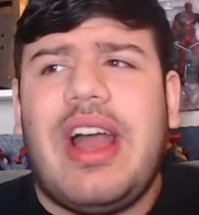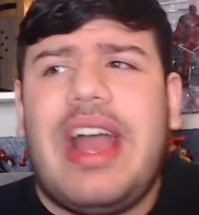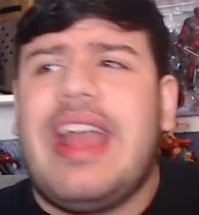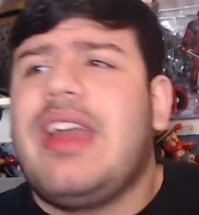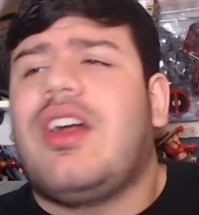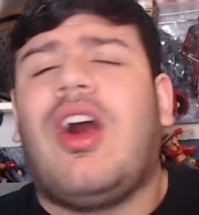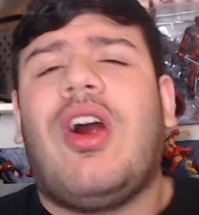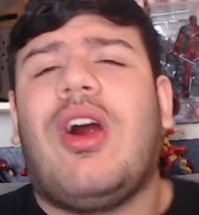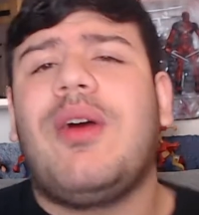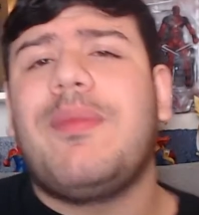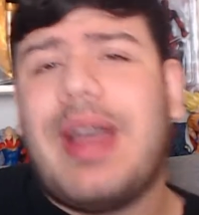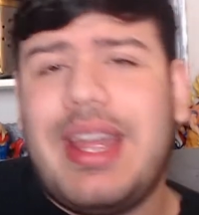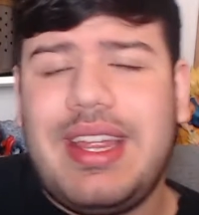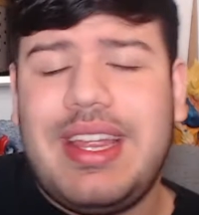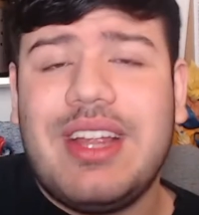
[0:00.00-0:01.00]
in all
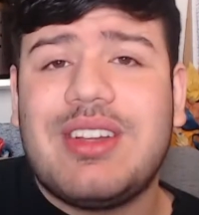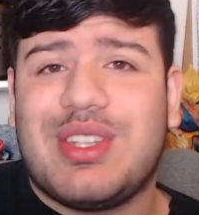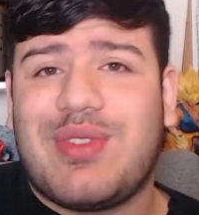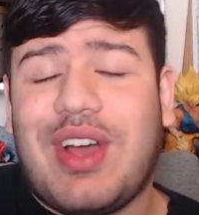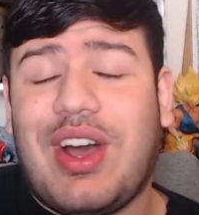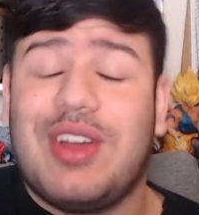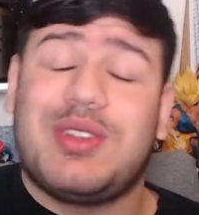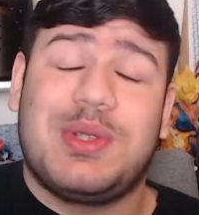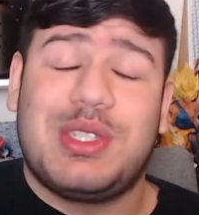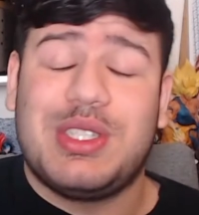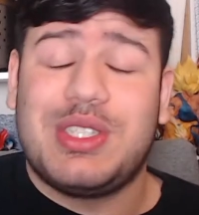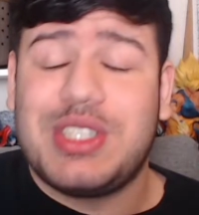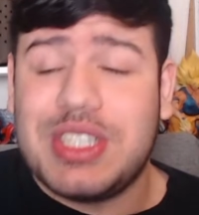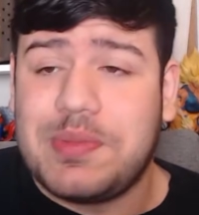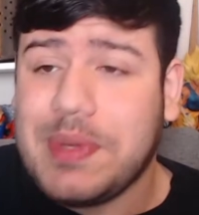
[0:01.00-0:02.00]
my years of college, which has
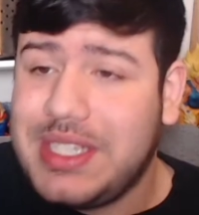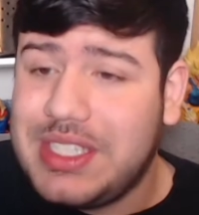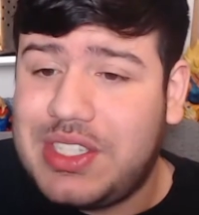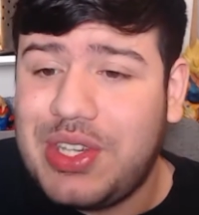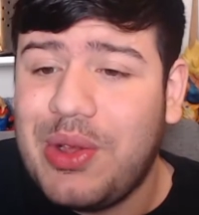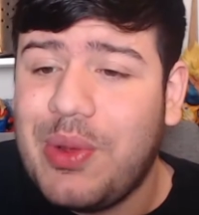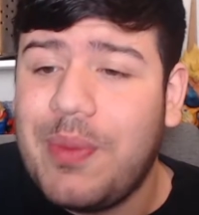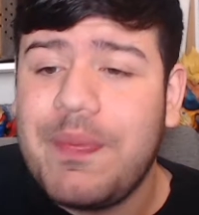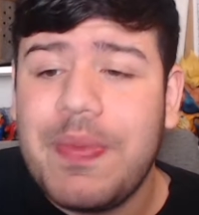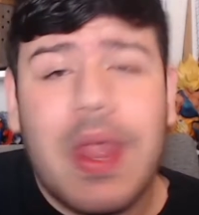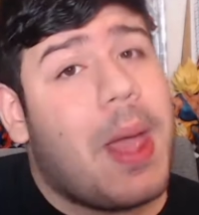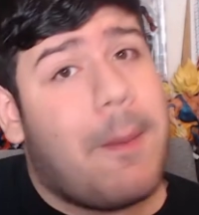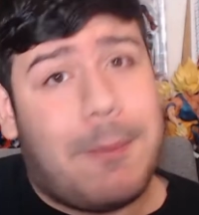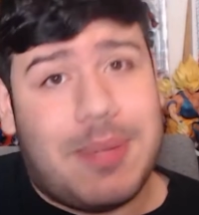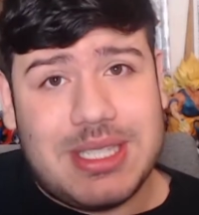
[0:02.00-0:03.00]
just been two,
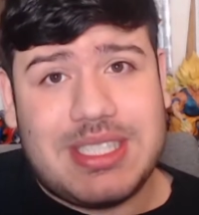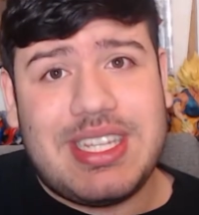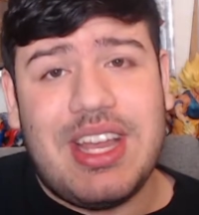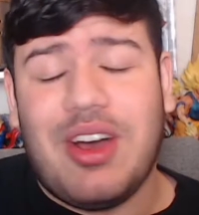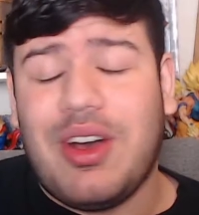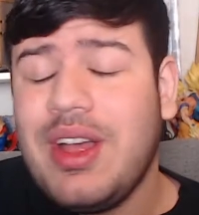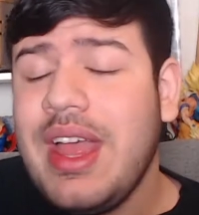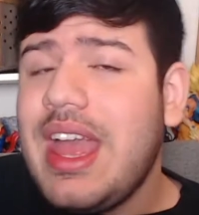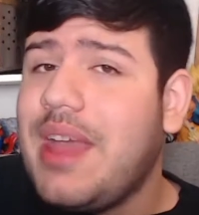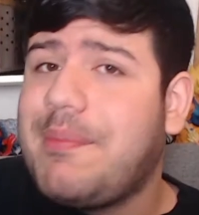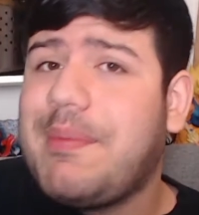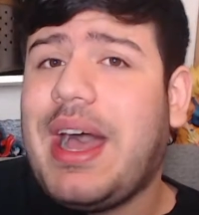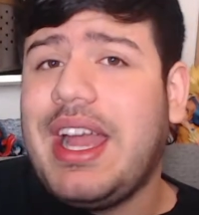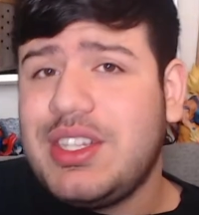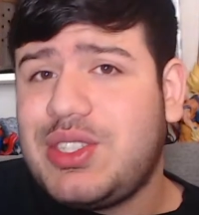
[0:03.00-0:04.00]
but still, in
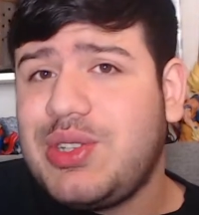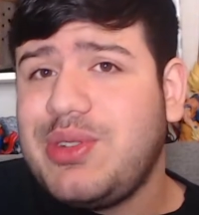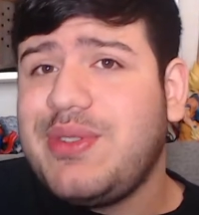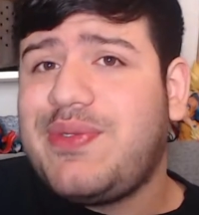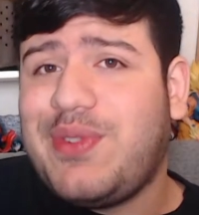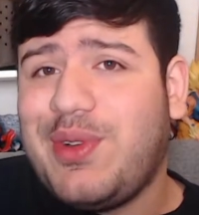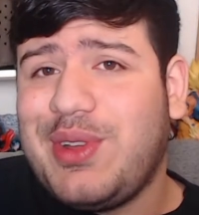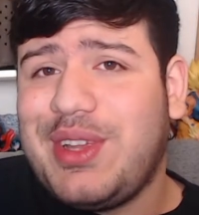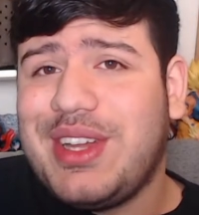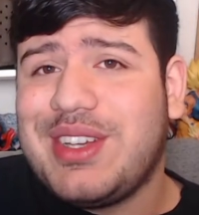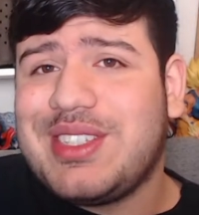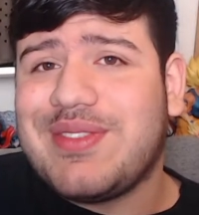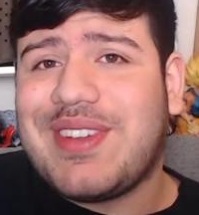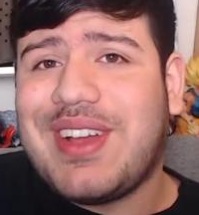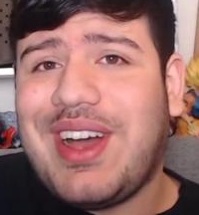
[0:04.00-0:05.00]
my two full
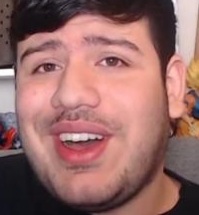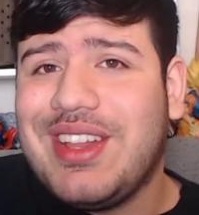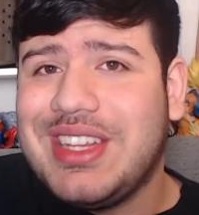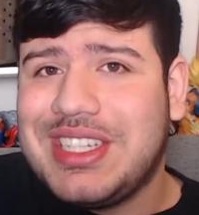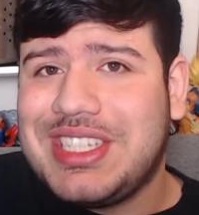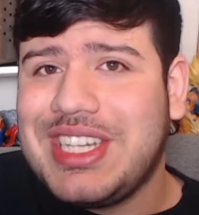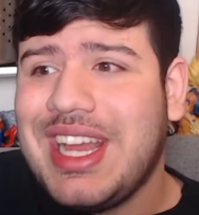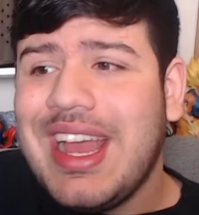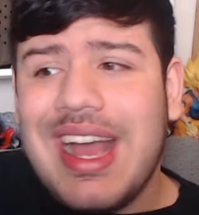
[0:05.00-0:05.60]
years of college,